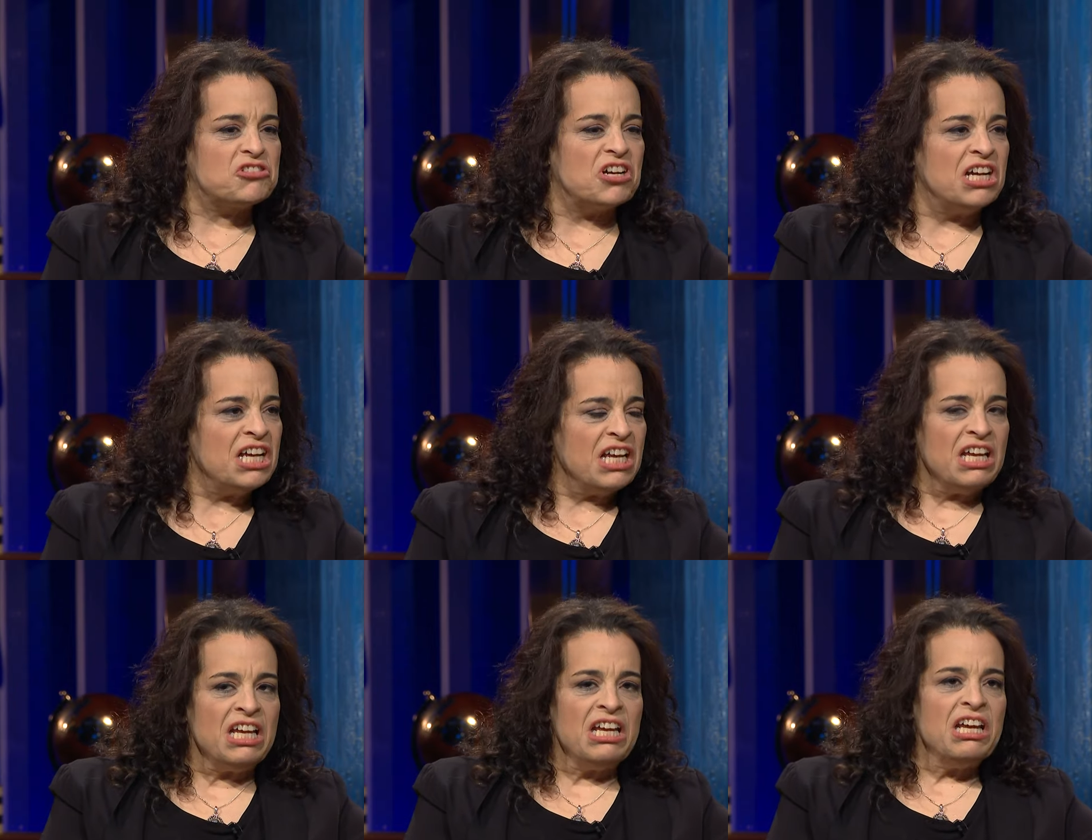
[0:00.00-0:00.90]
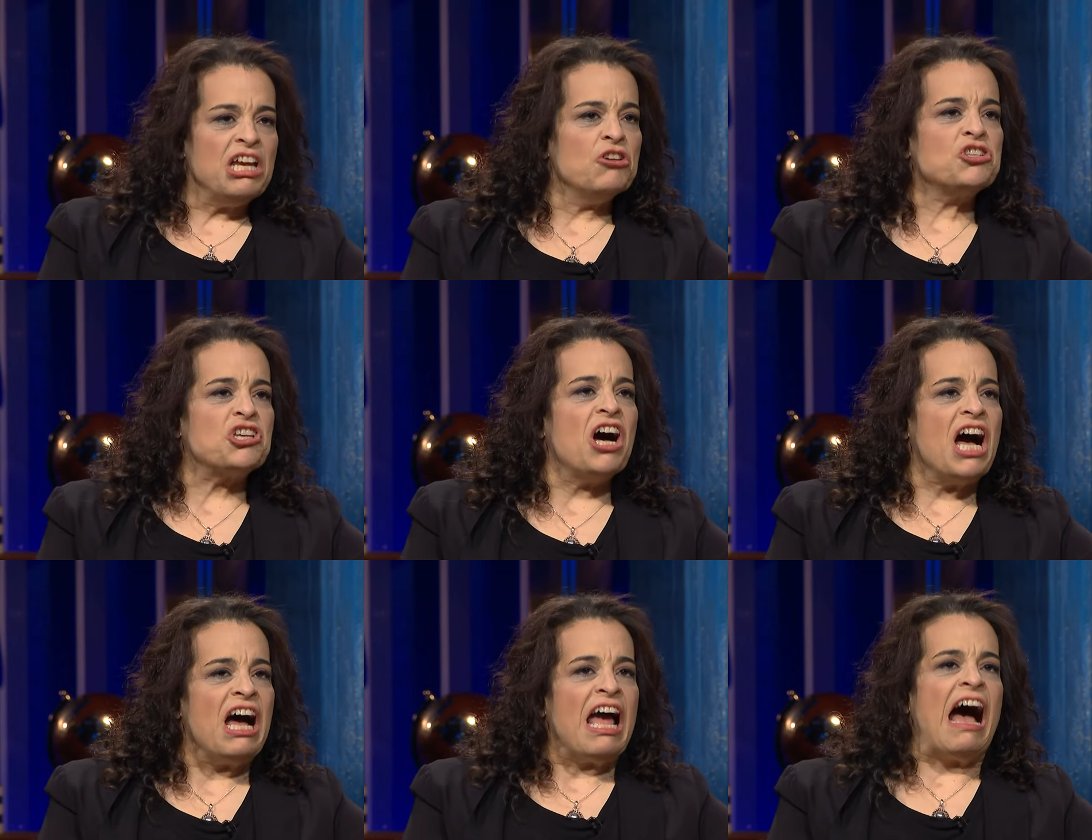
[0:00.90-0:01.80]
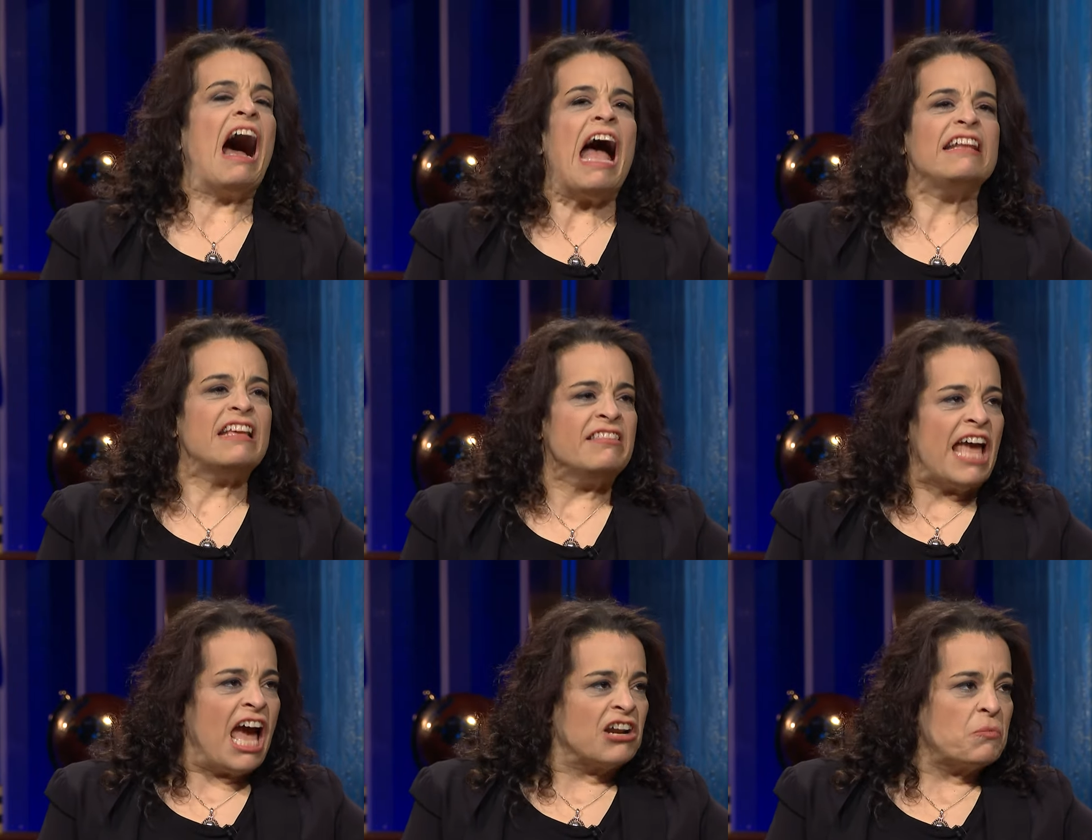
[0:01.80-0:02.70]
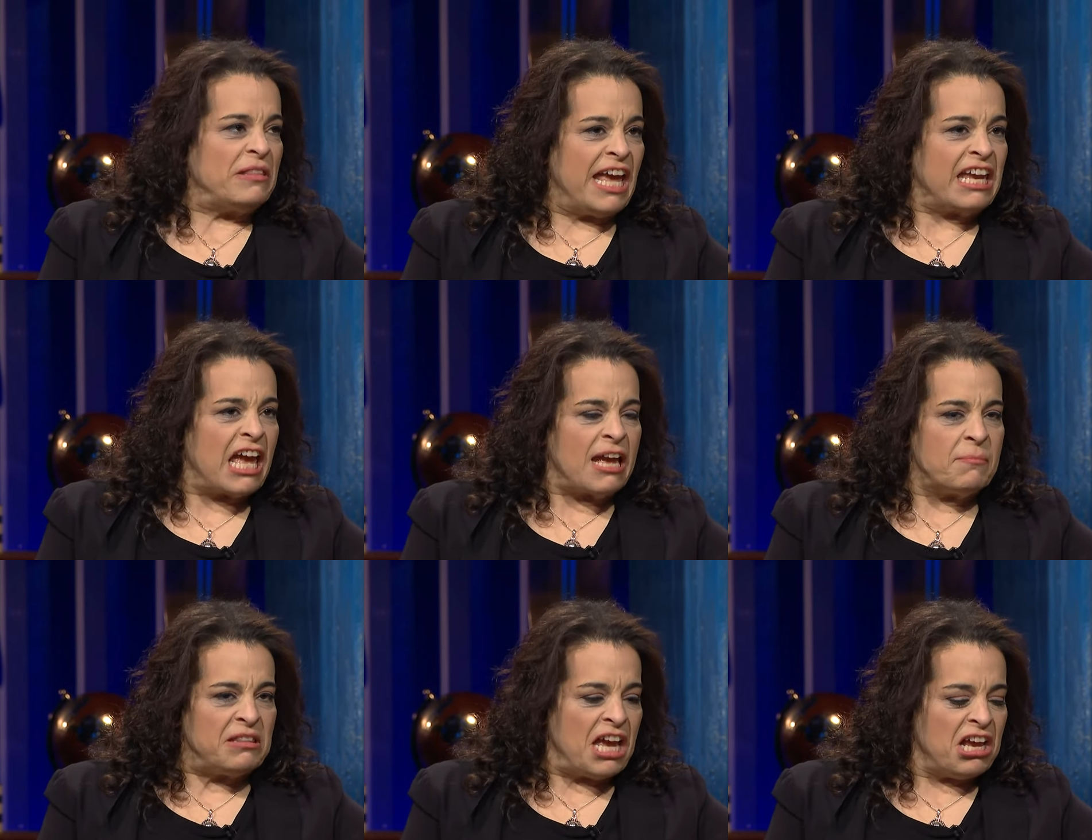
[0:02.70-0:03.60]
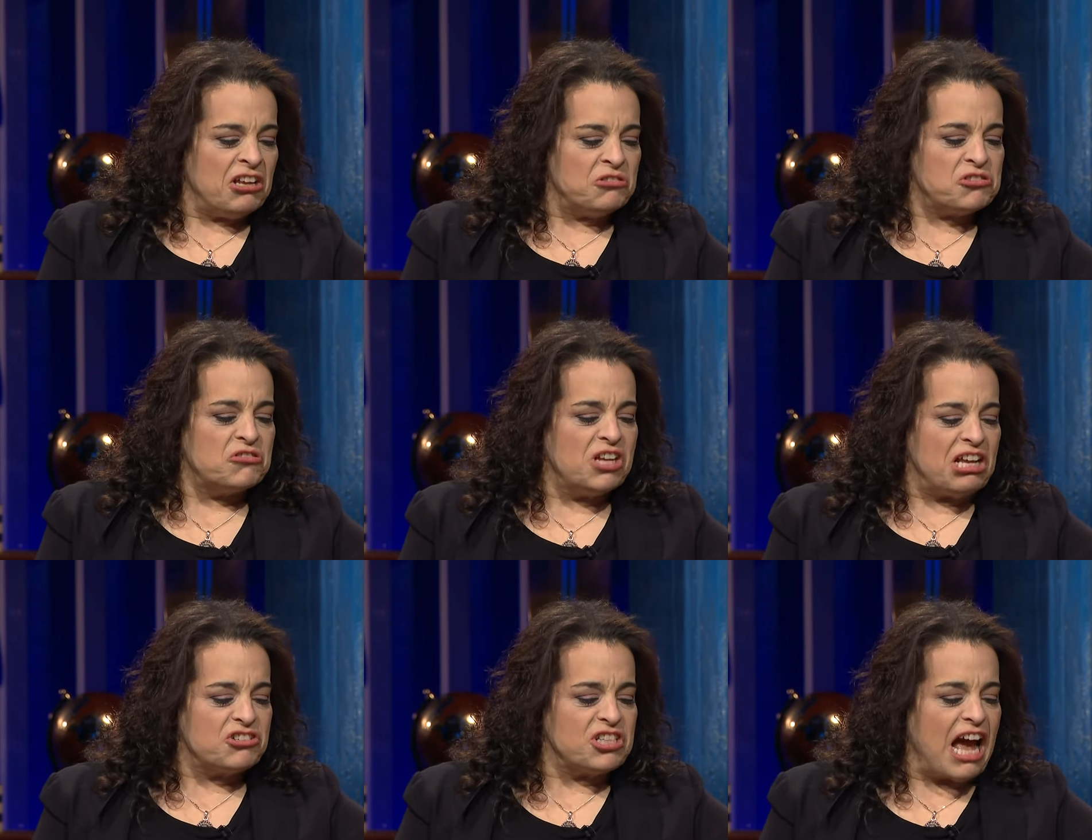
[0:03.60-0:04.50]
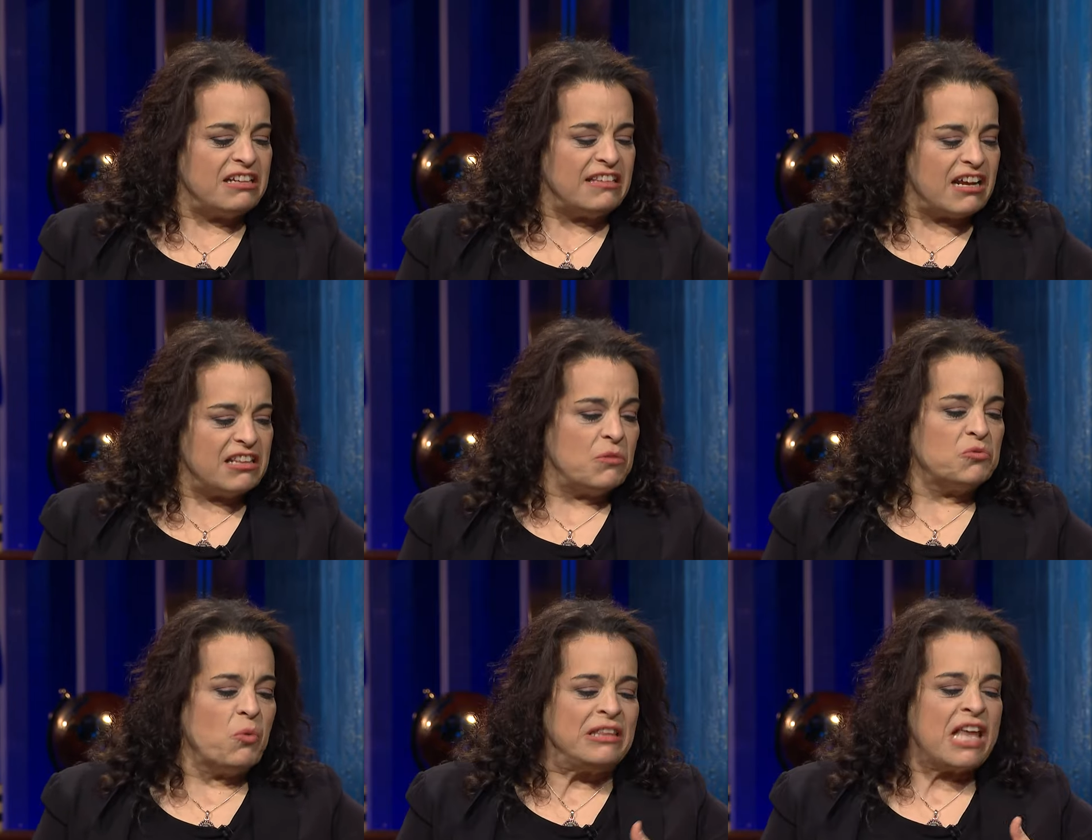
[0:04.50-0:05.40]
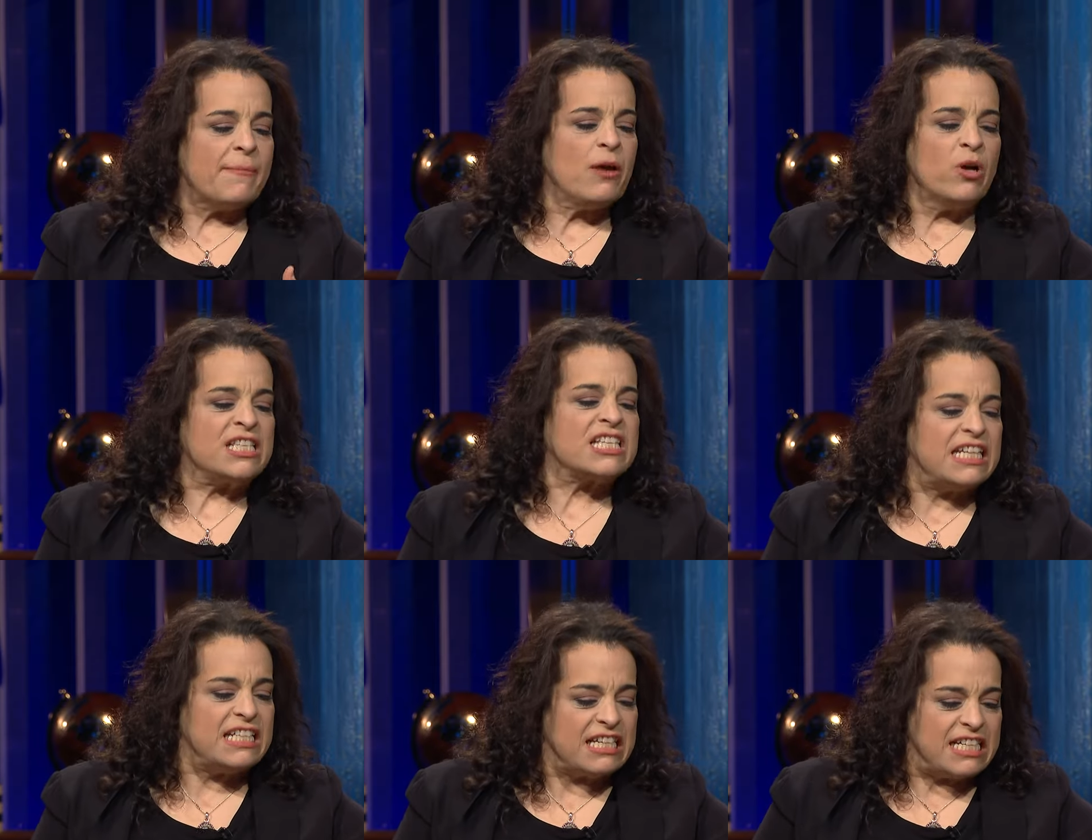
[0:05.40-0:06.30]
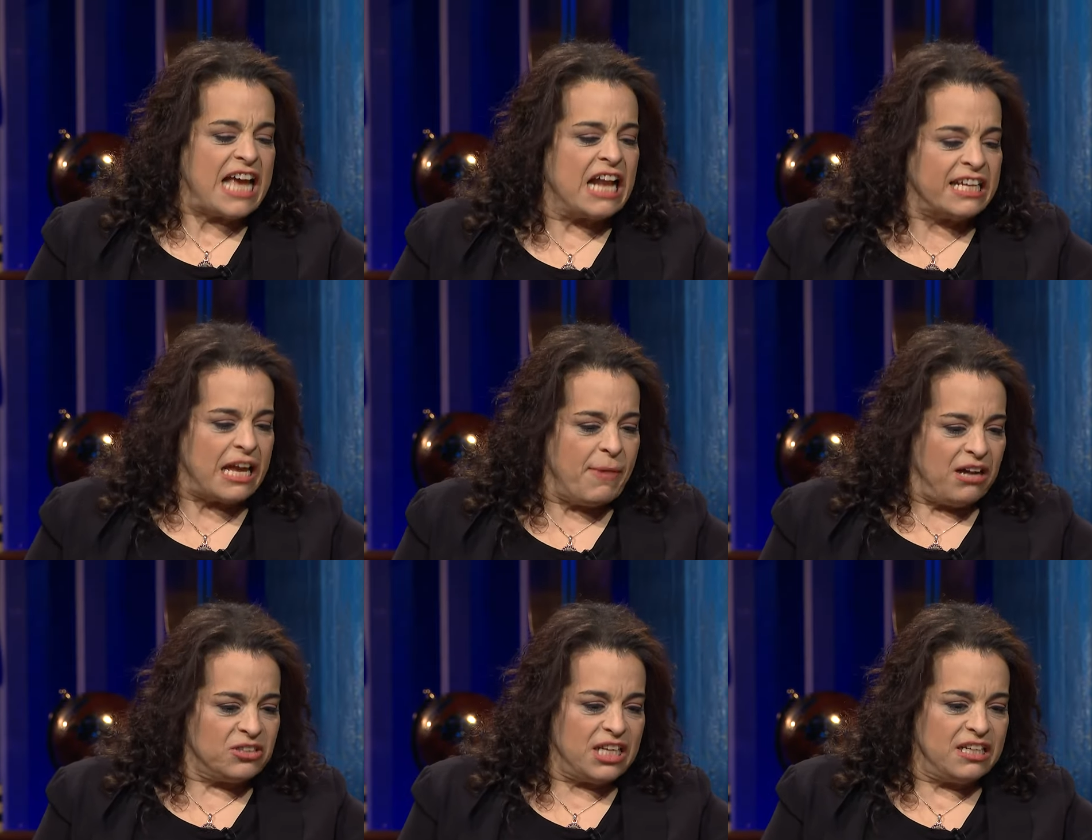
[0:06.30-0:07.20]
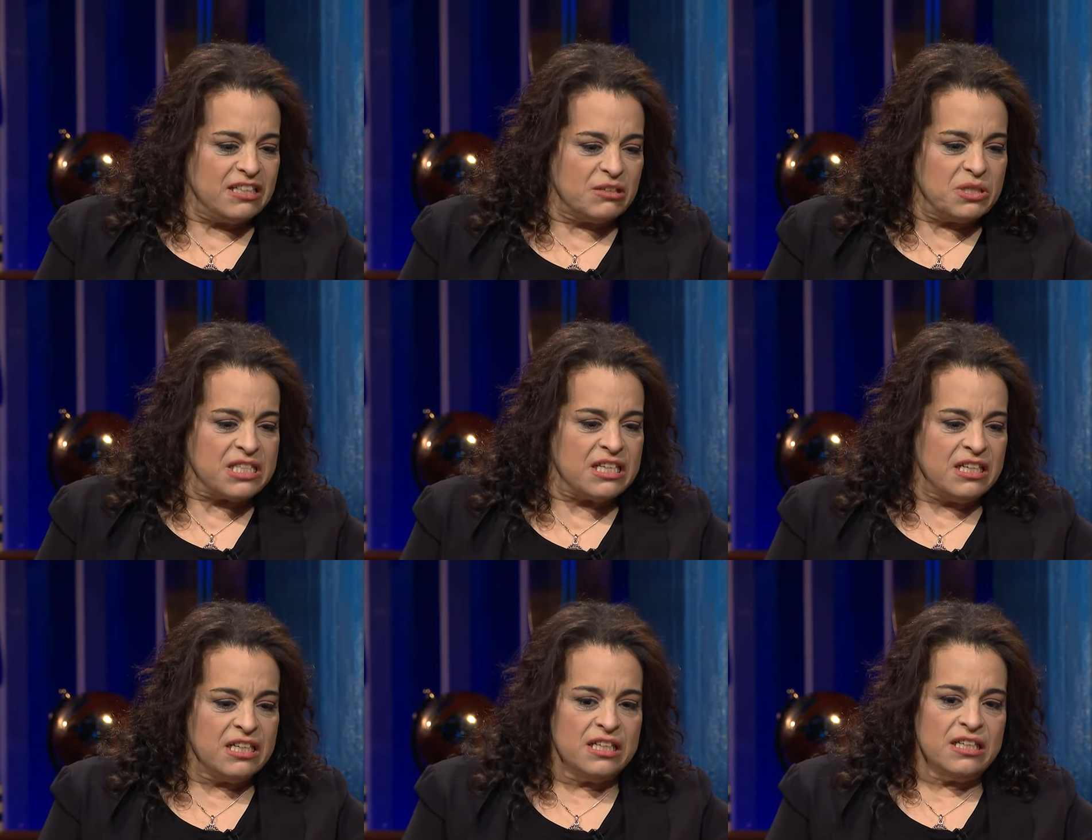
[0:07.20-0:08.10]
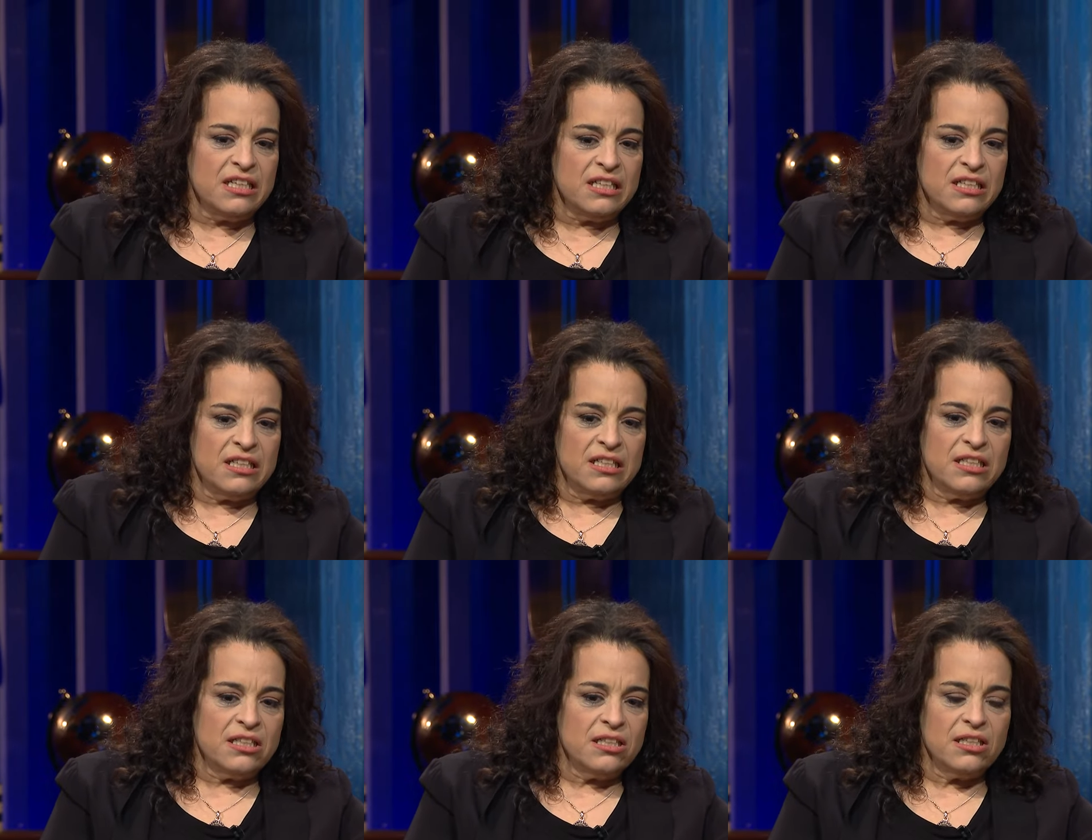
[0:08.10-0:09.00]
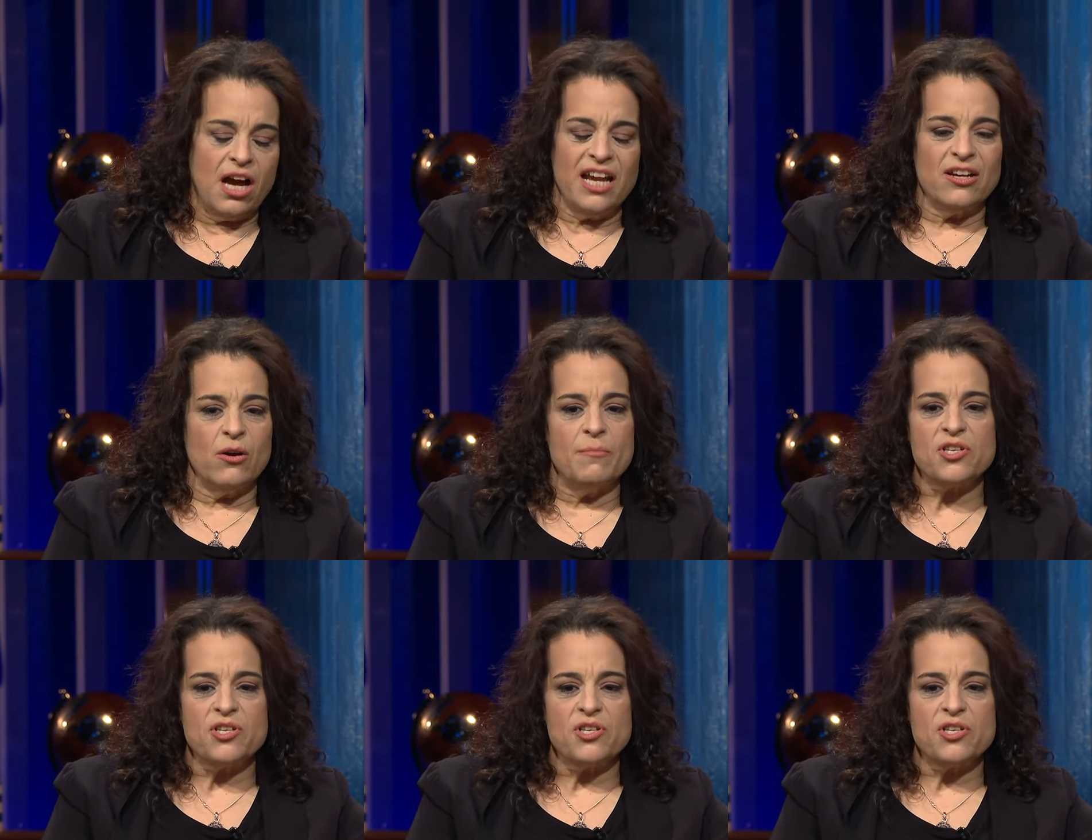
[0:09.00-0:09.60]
he hide in there when they came, and they used to uh, just hide in there. And then one time I once sneezed, and his hand came out. And it was, Jesus. I know. I'm